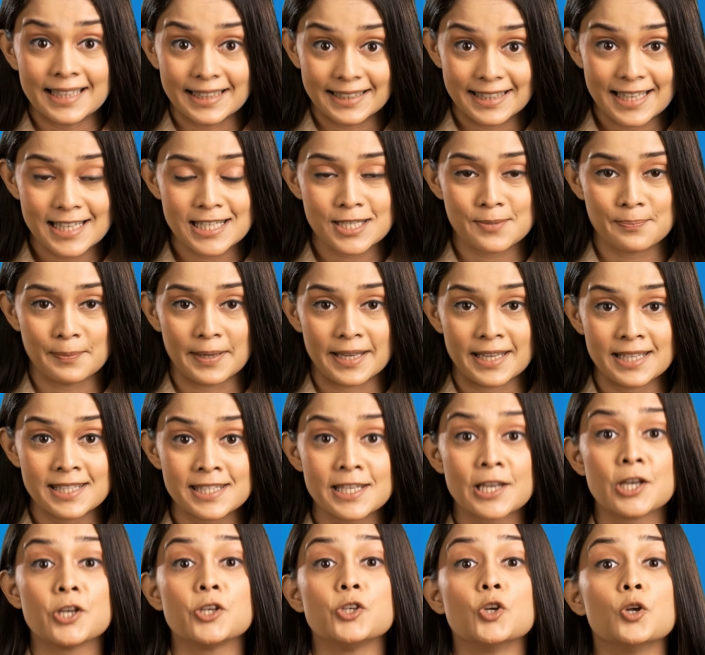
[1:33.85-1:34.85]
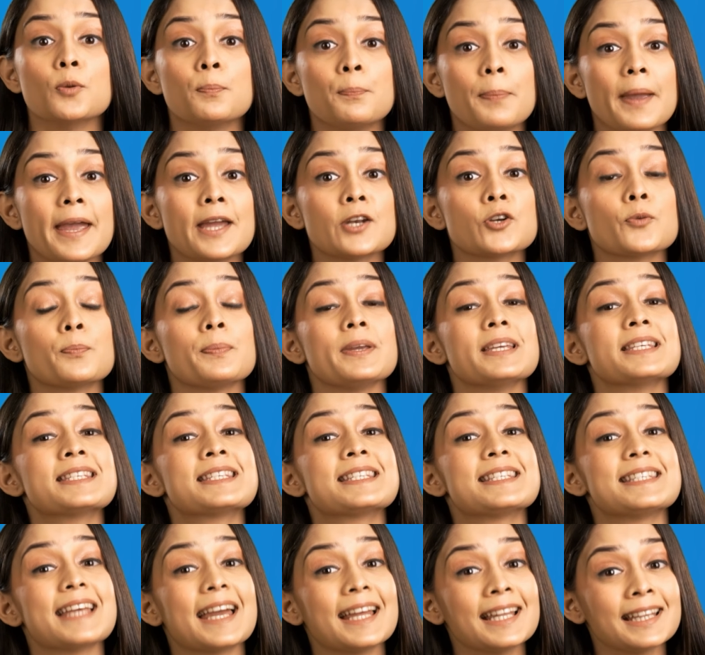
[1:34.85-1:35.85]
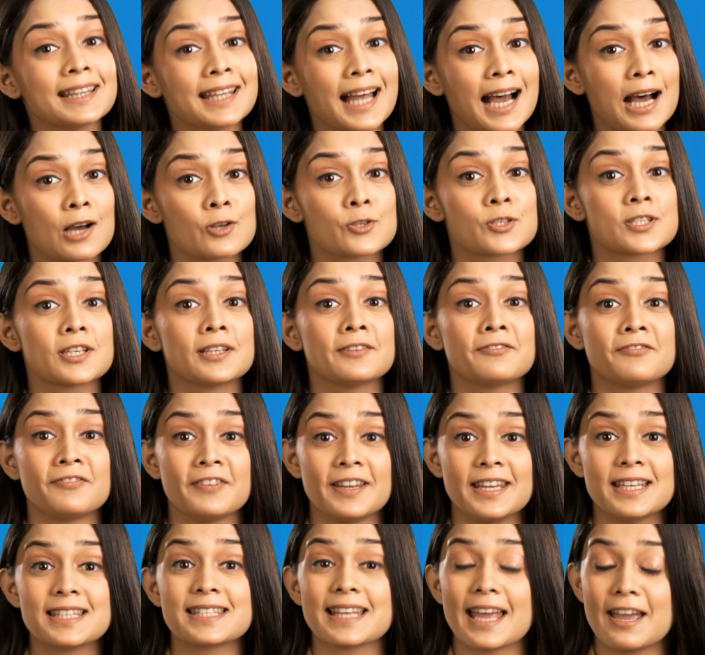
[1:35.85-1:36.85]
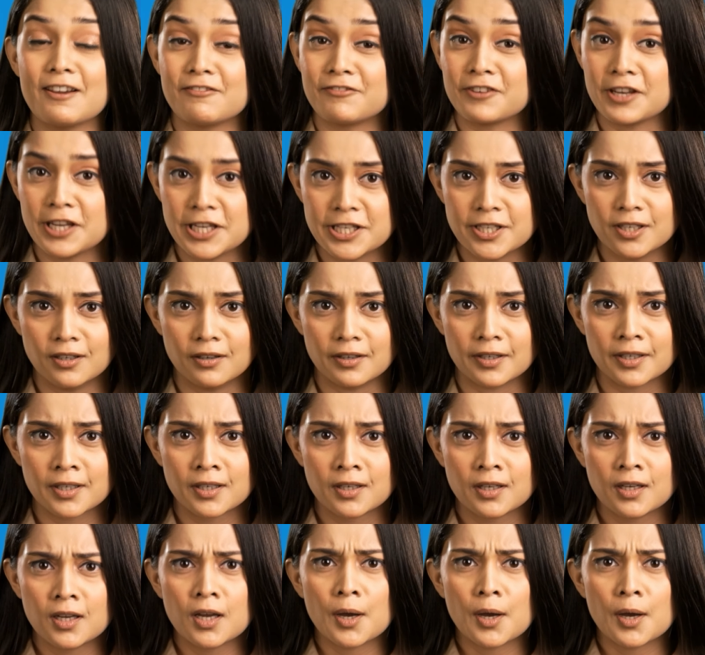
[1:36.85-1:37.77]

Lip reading: This means you'll pay rupees 10,000 fees every year.